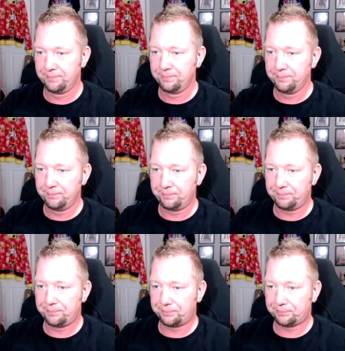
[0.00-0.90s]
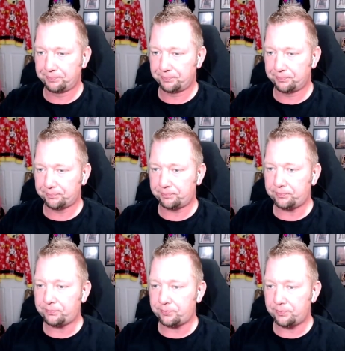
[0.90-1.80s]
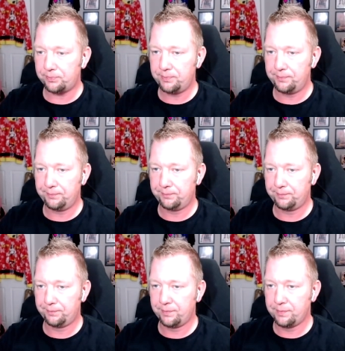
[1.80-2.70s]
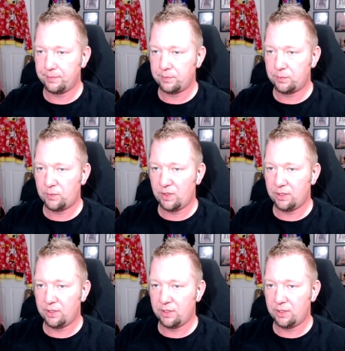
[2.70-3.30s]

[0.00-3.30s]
[no speech]